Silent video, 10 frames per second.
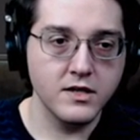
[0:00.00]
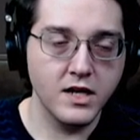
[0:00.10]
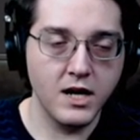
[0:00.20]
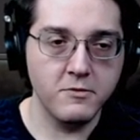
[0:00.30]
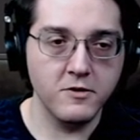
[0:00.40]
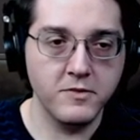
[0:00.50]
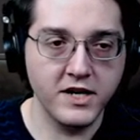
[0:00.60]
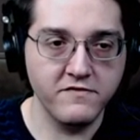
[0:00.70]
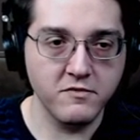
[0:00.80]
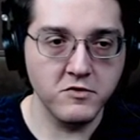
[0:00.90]
Copper
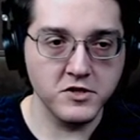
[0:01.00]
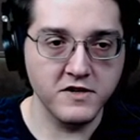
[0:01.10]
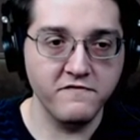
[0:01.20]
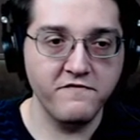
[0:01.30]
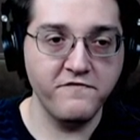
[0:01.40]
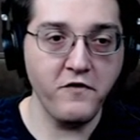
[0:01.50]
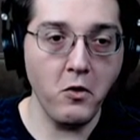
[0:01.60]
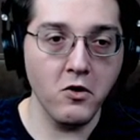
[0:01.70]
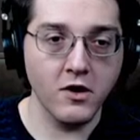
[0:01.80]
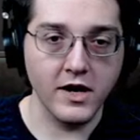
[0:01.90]
plate from molten.
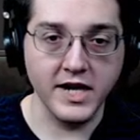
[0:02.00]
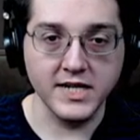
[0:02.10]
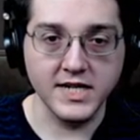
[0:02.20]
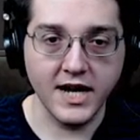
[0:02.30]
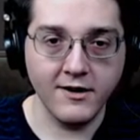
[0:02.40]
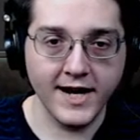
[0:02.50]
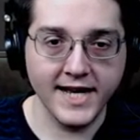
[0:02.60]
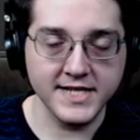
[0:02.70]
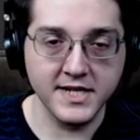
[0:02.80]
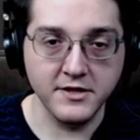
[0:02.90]
Four entire
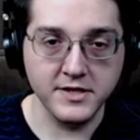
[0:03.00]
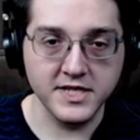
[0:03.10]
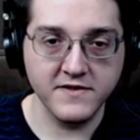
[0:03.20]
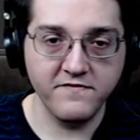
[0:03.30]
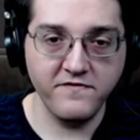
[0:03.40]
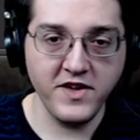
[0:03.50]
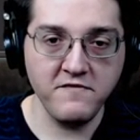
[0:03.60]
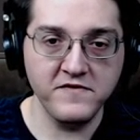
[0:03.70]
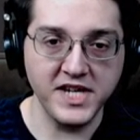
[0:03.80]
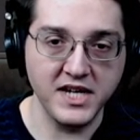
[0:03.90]
casting units.
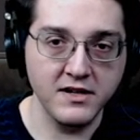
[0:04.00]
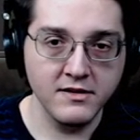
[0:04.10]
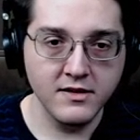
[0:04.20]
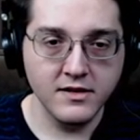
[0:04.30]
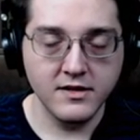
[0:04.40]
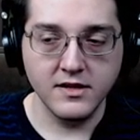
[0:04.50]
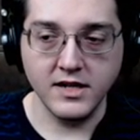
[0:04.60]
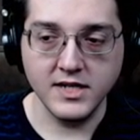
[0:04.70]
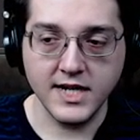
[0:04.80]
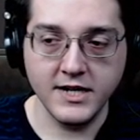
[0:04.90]
50
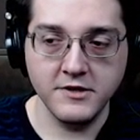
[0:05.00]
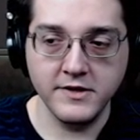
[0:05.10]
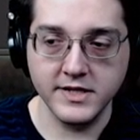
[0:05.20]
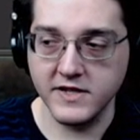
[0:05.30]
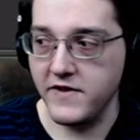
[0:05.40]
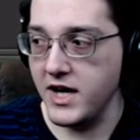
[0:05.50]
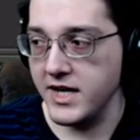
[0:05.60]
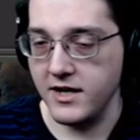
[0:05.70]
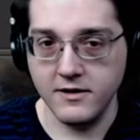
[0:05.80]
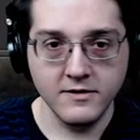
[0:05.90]
entire units of hot
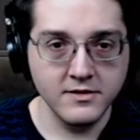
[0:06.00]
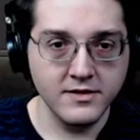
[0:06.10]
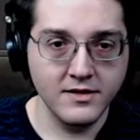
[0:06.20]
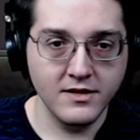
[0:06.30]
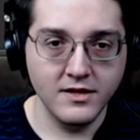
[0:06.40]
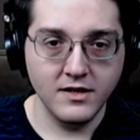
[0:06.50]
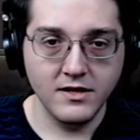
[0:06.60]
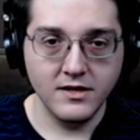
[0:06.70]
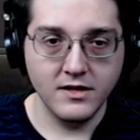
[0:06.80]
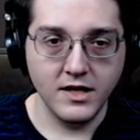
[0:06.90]
air.
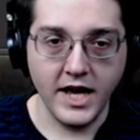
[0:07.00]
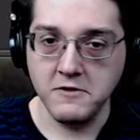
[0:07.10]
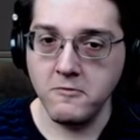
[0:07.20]
And